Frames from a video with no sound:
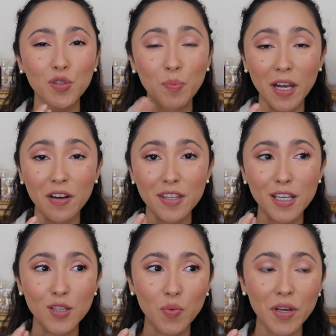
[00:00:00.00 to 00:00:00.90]
to pair
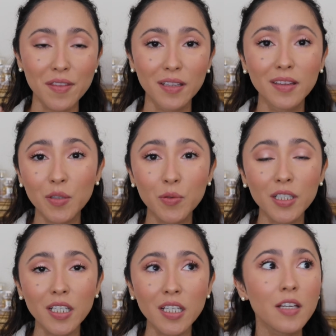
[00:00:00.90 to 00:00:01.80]
this with
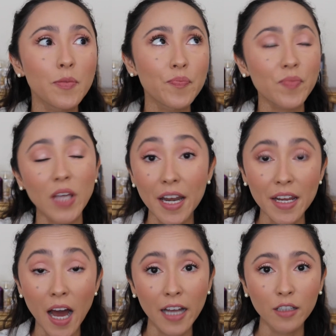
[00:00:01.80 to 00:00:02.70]
literally
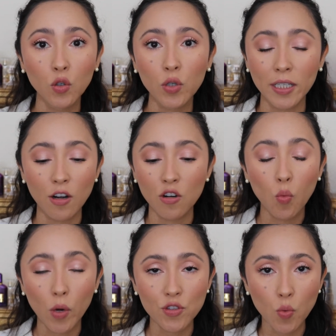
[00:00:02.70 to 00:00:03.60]
any eye look and I don't know
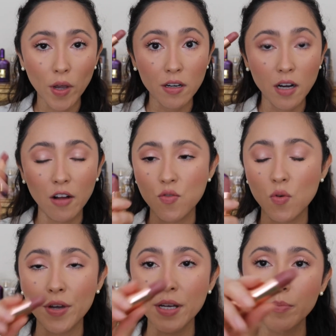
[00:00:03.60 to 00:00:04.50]
what to wear, I'll
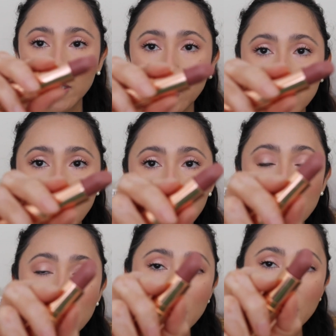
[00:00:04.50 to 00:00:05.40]
throw in Pillow Talk.
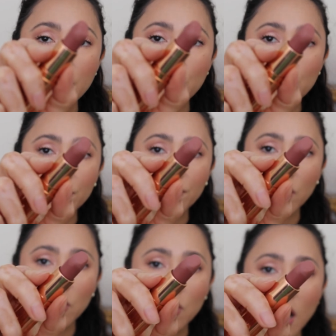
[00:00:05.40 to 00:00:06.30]

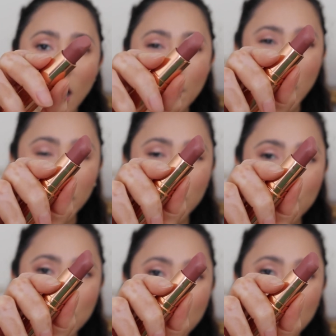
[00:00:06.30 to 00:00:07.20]
Beautiful. I'm not gonna
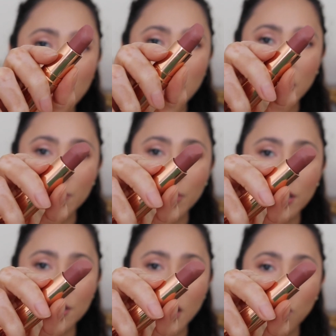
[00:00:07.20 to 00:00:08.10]
use it today again
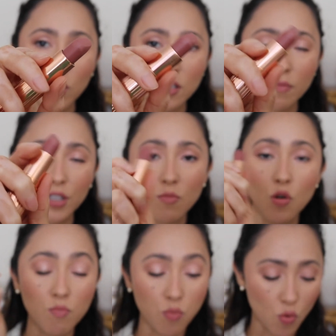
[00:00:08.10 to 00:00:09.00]
because I want something
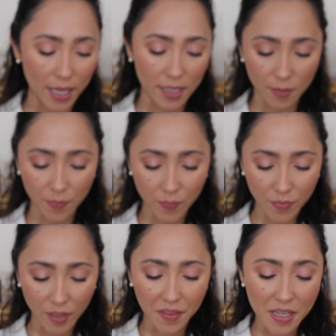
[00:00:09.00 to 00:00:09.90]
more bright.
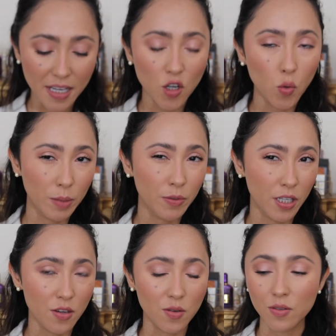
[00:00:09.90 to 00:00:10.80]
I think I know what I'm
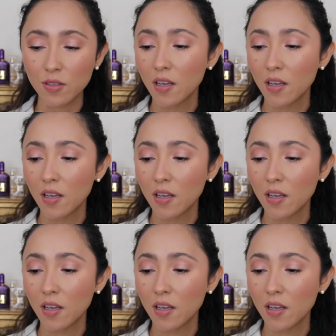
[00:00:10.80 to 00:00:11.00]
gonna use.